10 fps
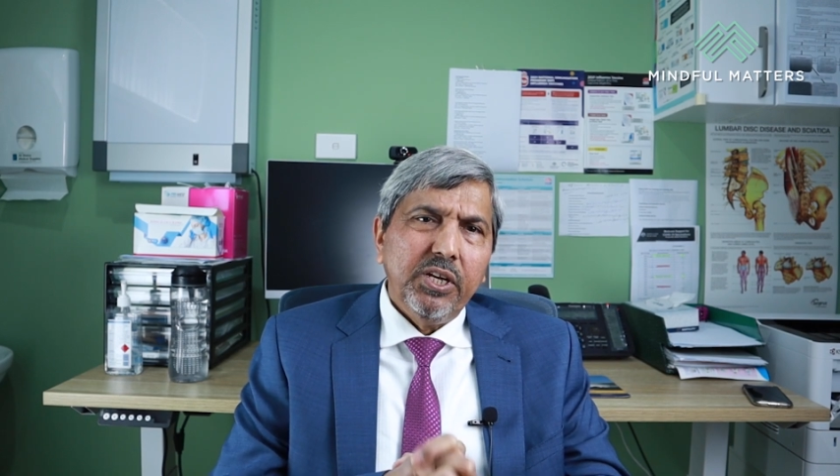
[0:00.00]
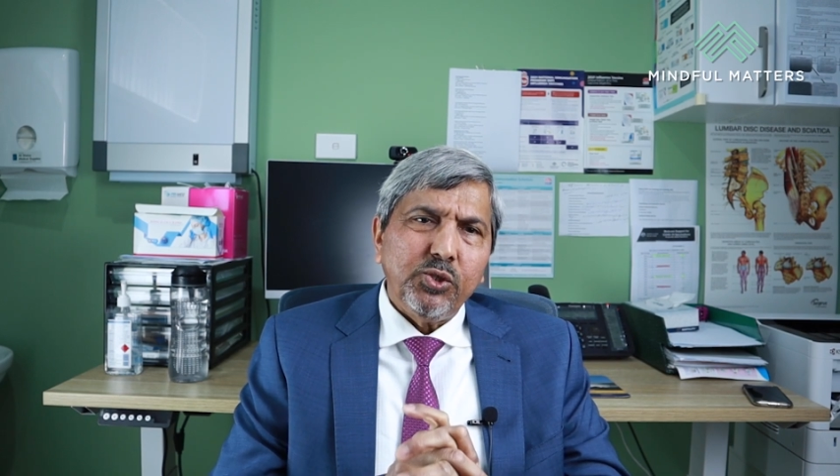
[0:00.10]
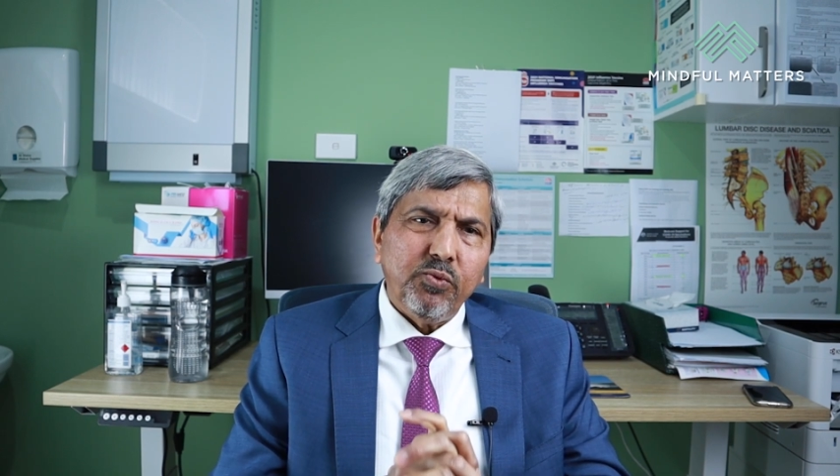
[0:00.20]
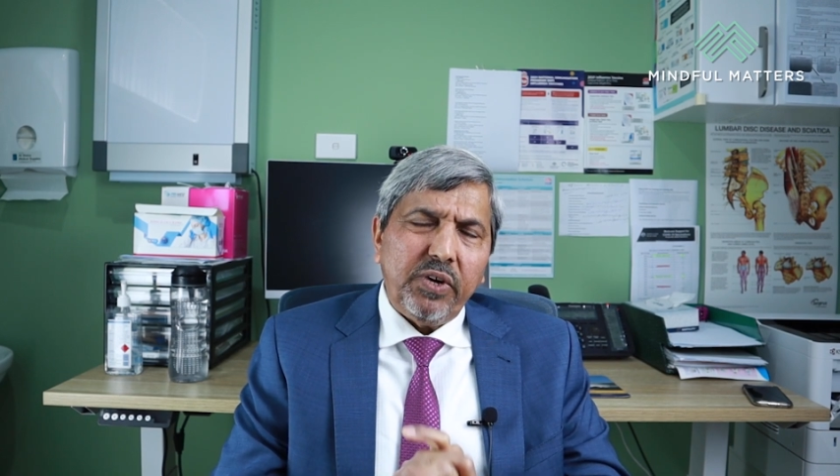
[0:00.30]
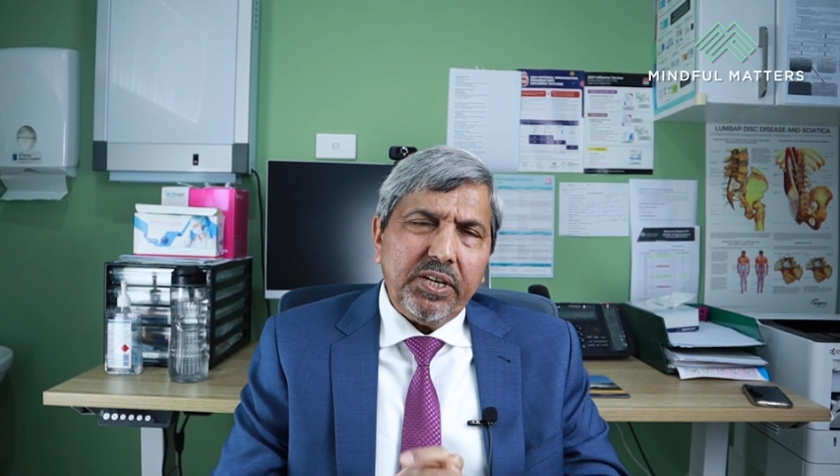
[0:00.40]

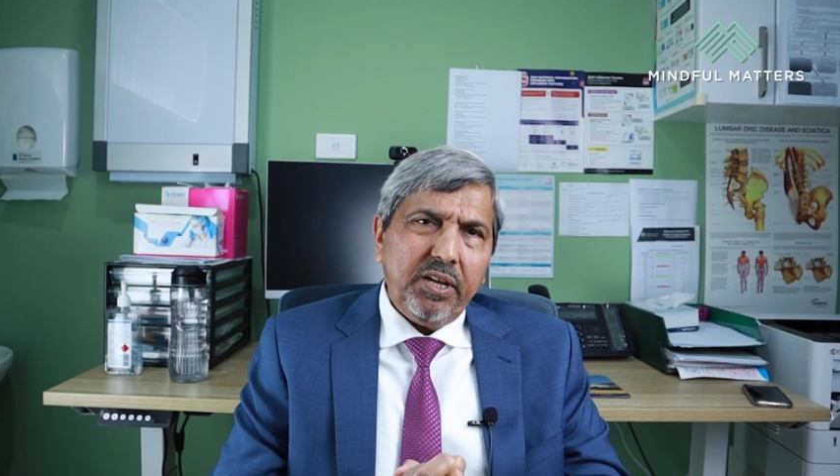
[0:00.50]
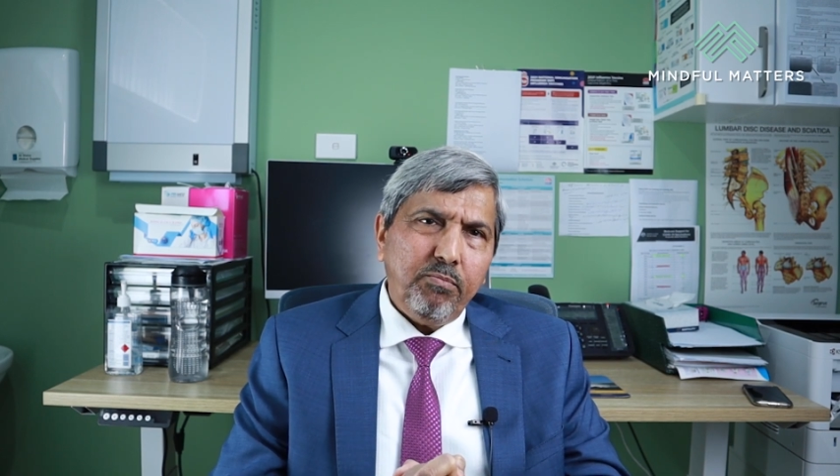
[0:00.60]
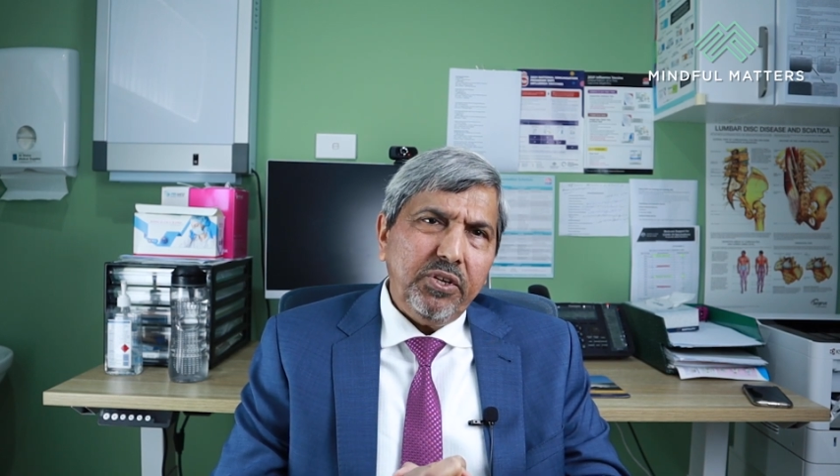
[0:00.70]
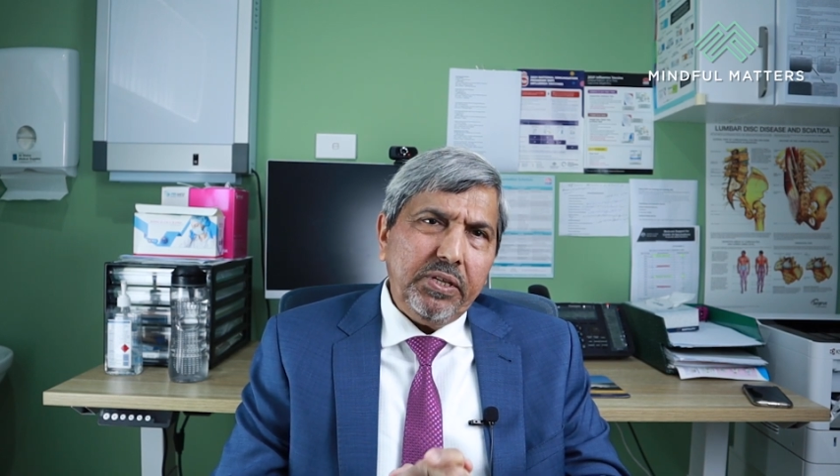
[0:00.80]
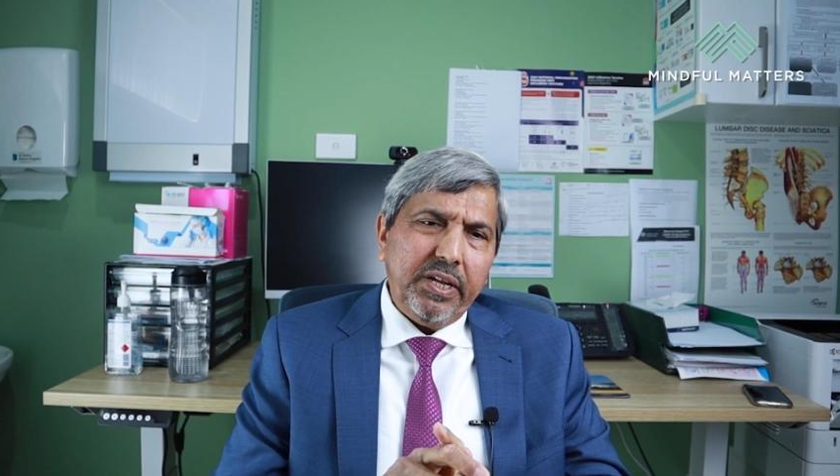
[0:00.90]
So what
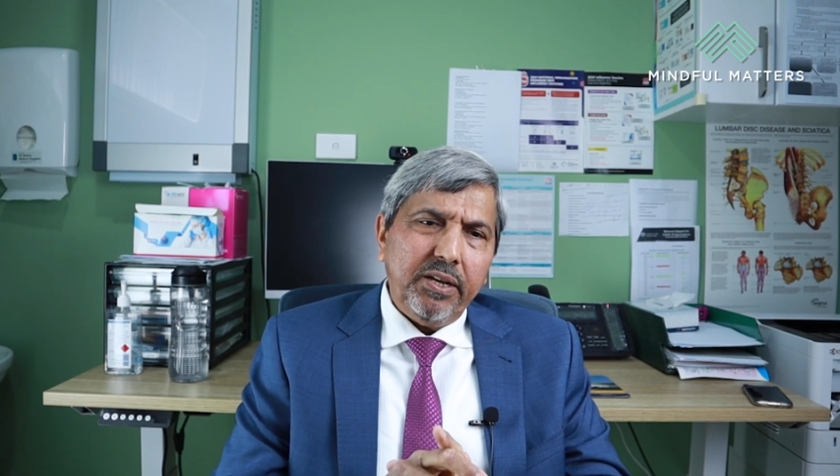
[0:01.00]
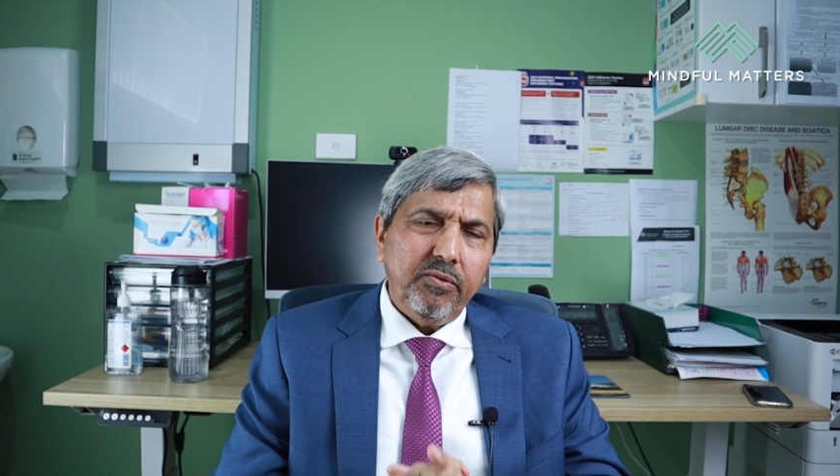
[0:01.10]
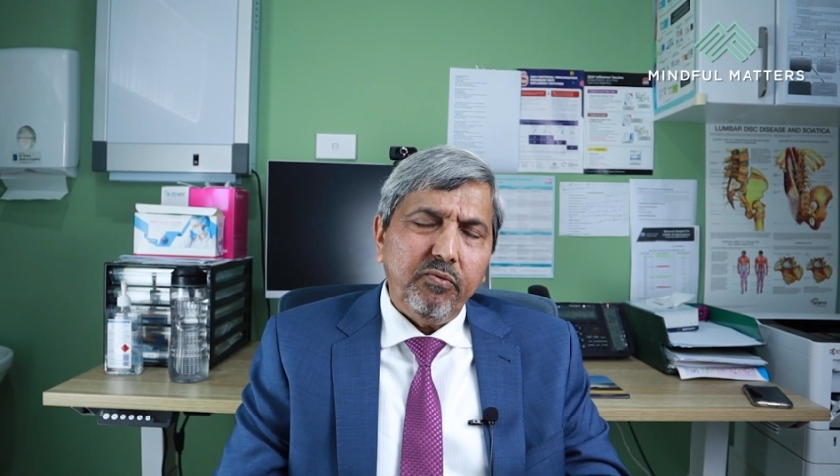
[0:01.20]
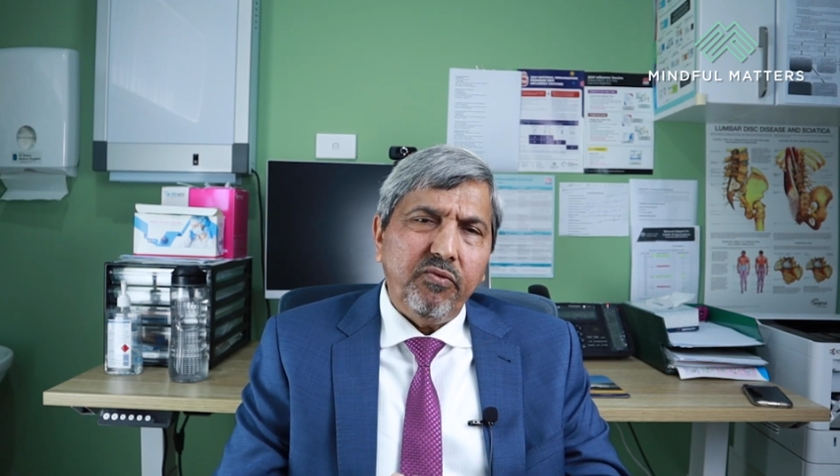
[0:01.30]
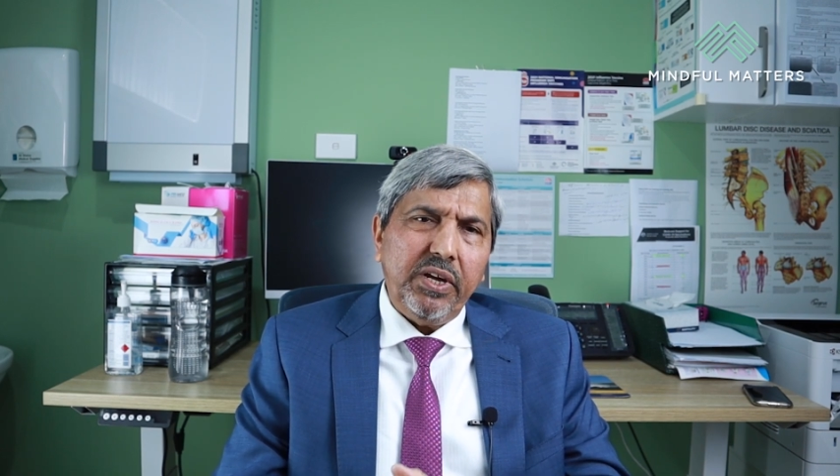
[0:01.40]
happened
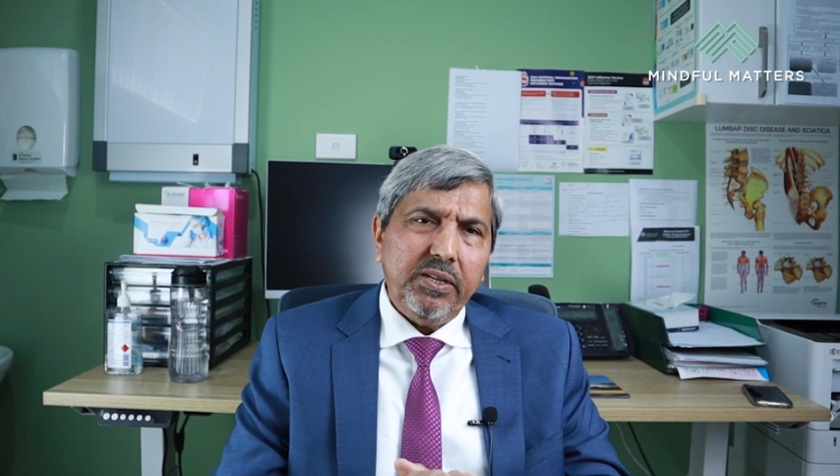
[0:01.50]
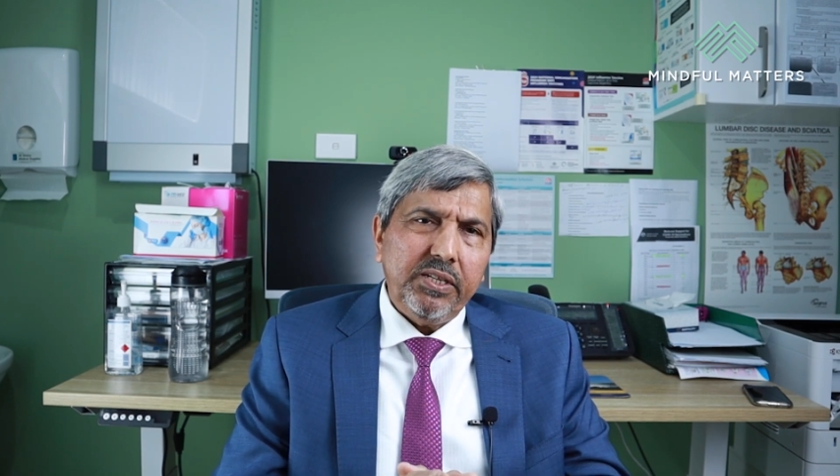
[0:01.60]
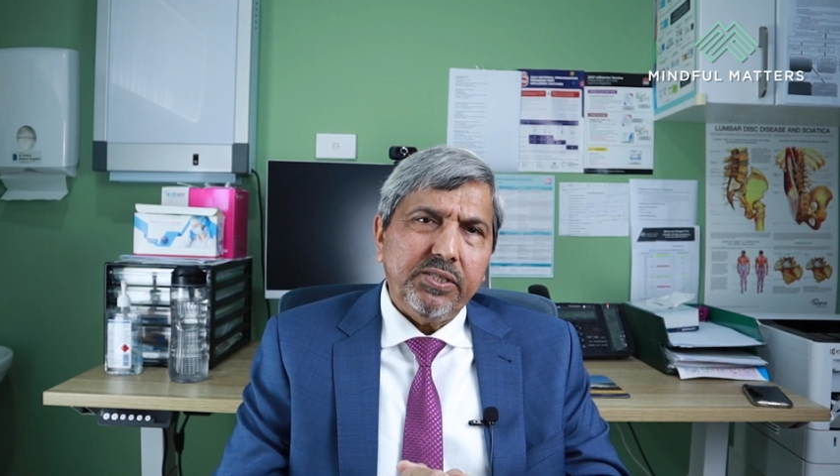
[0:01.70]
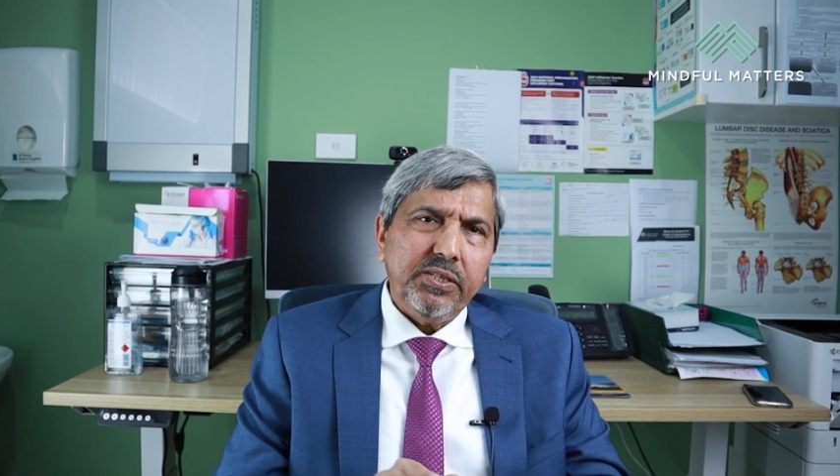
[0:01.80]
then when this